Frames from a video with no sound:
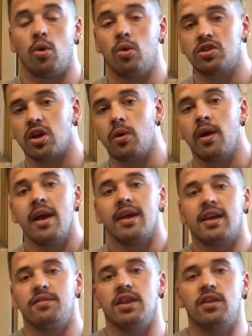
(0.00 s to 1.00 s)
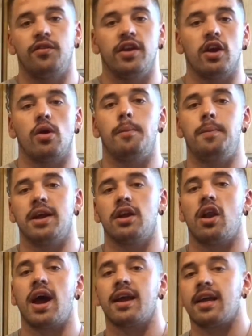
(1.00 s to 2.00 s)
Also, give this video a big
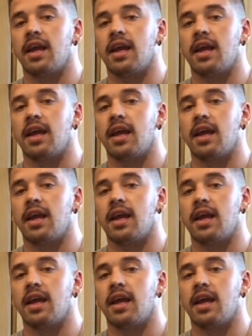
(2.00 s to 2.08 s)
like.